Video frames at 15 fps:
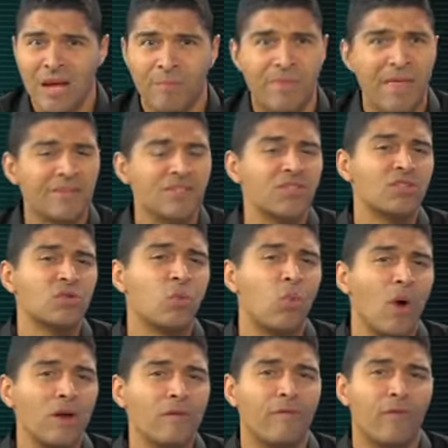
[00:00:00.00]
But that's just
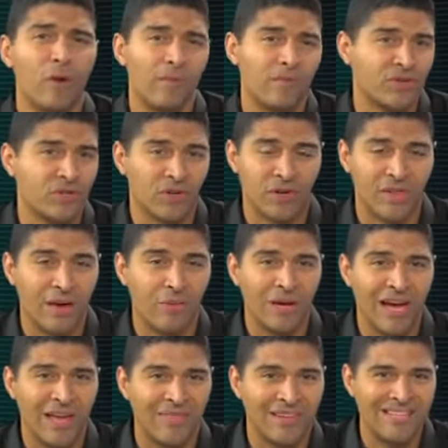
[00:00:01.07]
one form of sugar that we
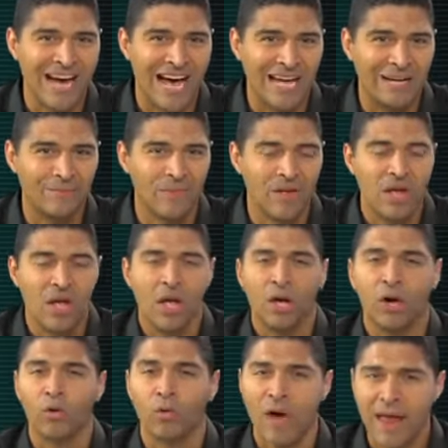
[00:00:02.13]
get in the diet.
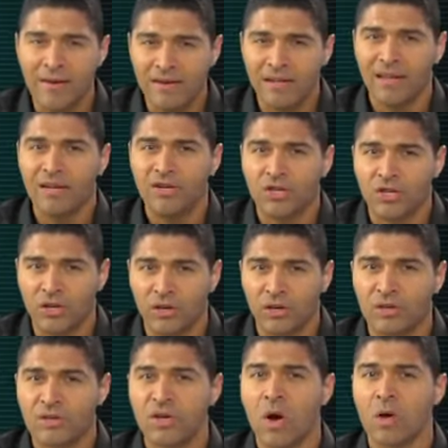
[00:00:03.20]
Granulated sugar
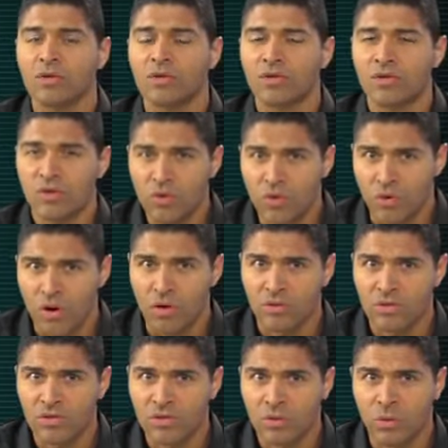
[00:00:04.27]
is called
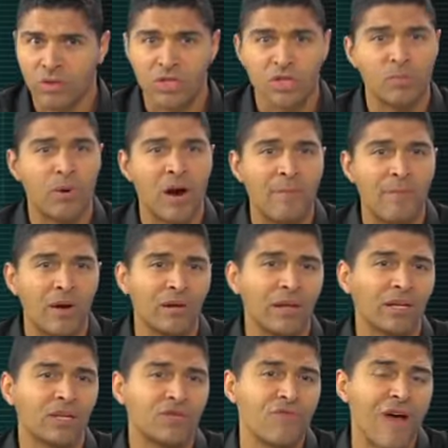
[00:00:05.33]
sucrose, which is primarily
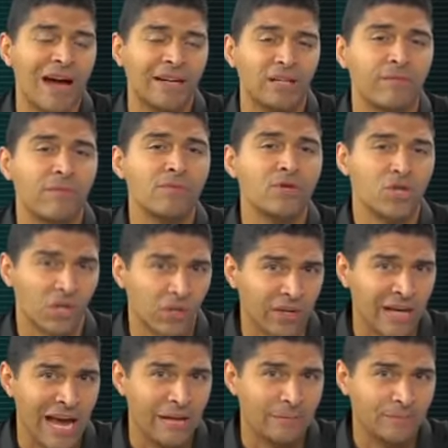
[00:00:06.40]
extracted from
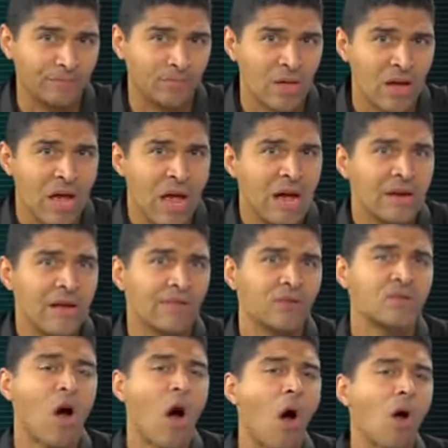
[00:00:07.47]
sugarcane. Now
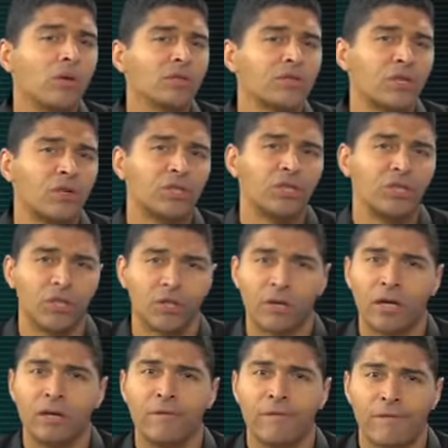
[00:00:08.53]
there's also
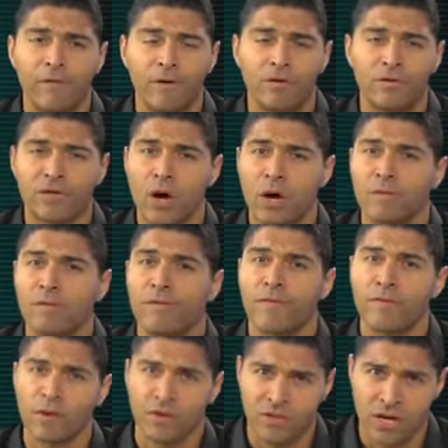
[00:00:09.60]
sugar in fruits called
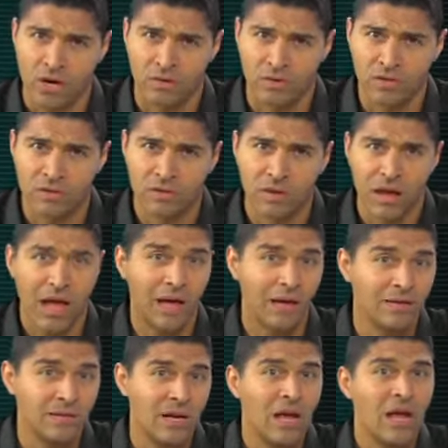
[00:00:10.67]
fructose
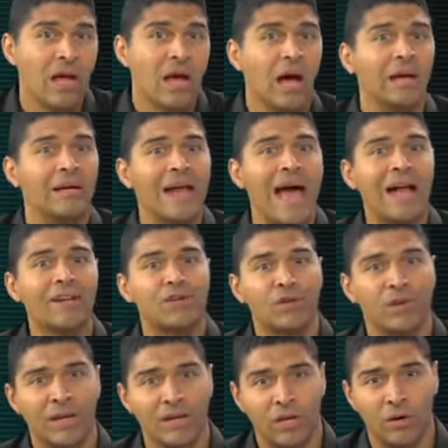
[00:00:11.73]
and a
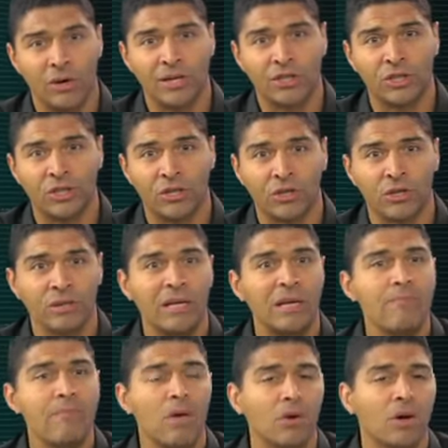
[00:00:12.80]
naturally occurring sugar
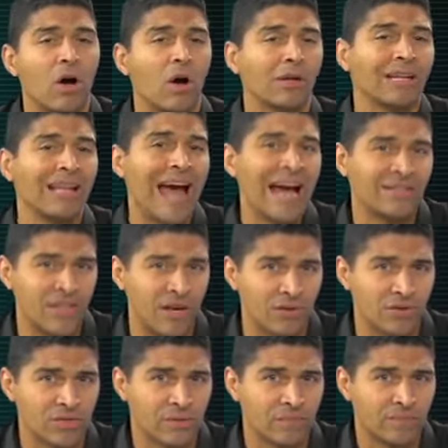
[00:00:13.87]
in milk called
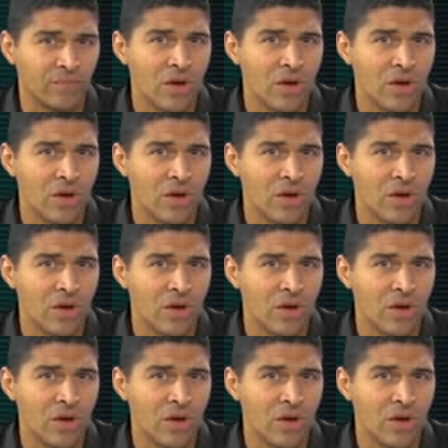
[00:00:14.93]
lactose.